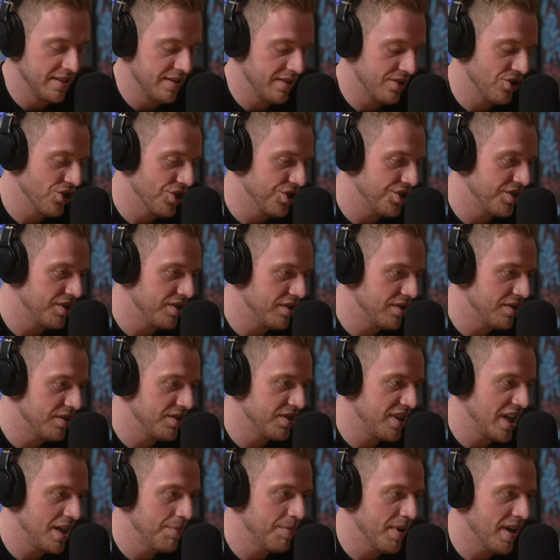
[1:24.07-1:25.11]
So
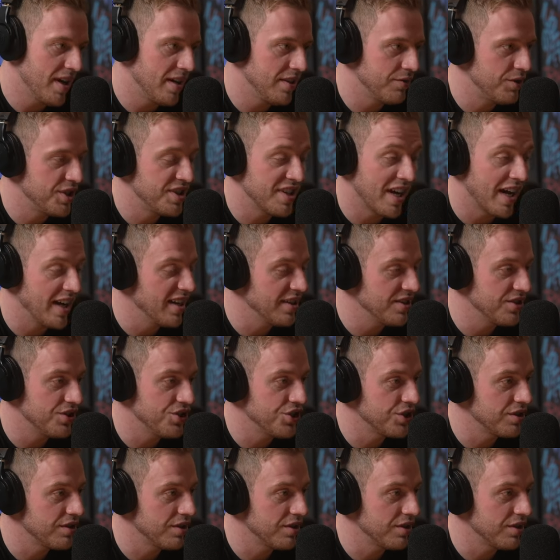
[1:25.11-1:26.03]
Stipe retires and just